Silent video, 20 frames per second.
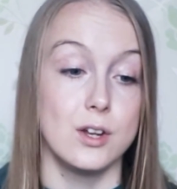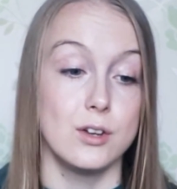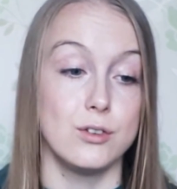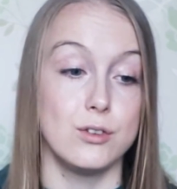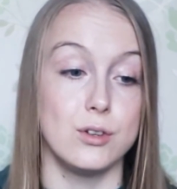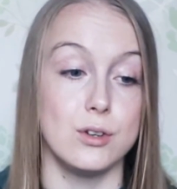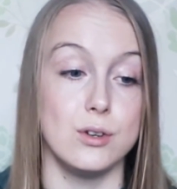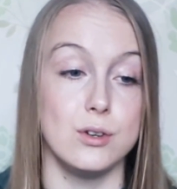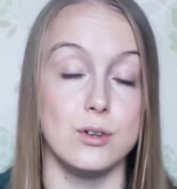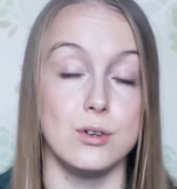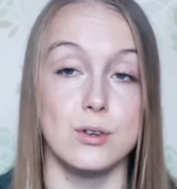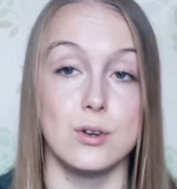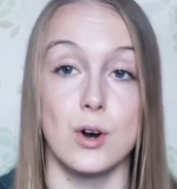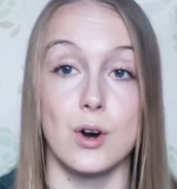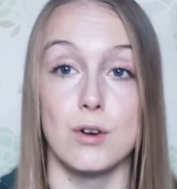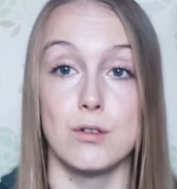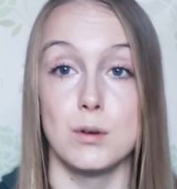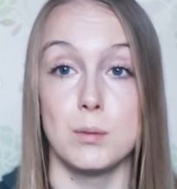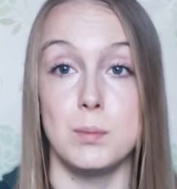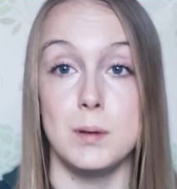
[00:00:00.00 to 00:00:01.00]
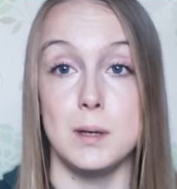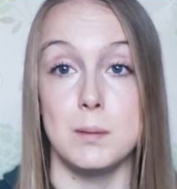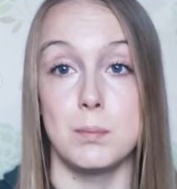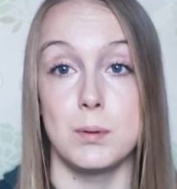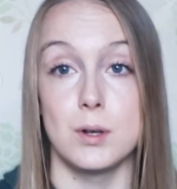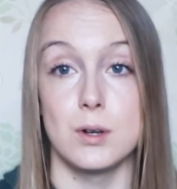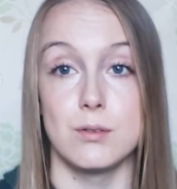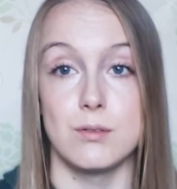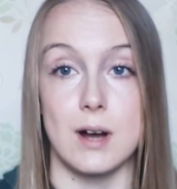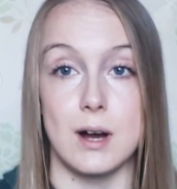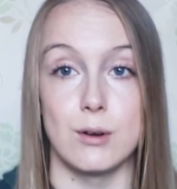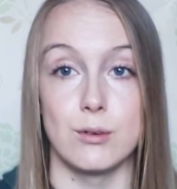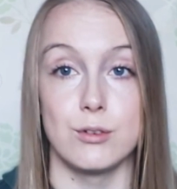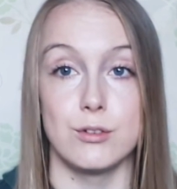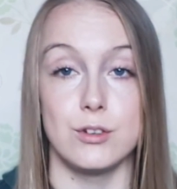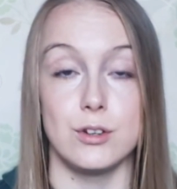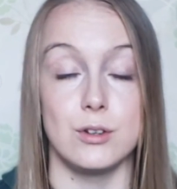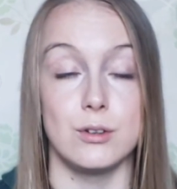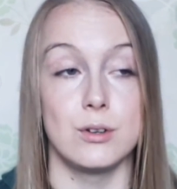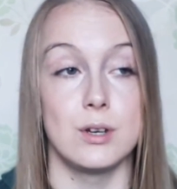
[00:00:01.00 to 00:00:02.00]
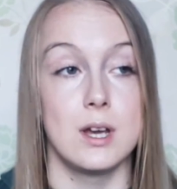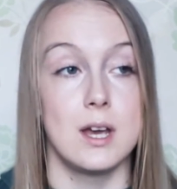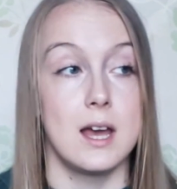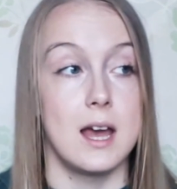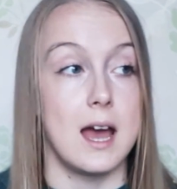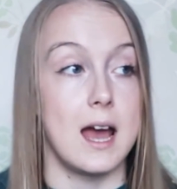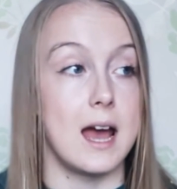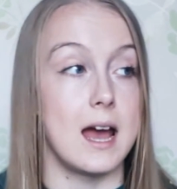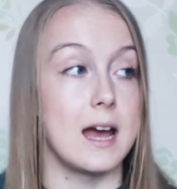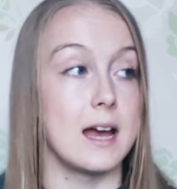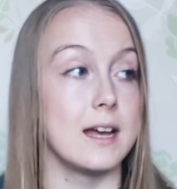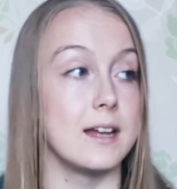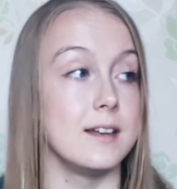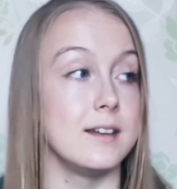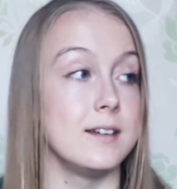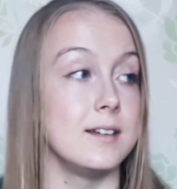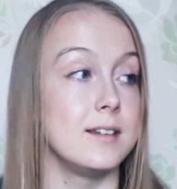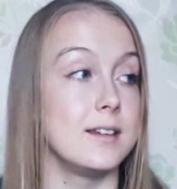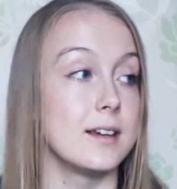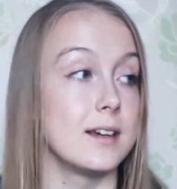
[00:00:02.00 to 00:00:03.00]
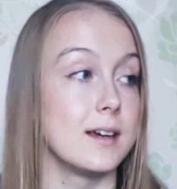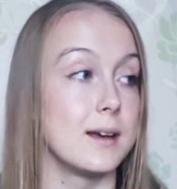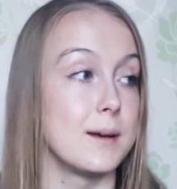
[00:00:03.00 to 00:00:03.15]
to other people around you and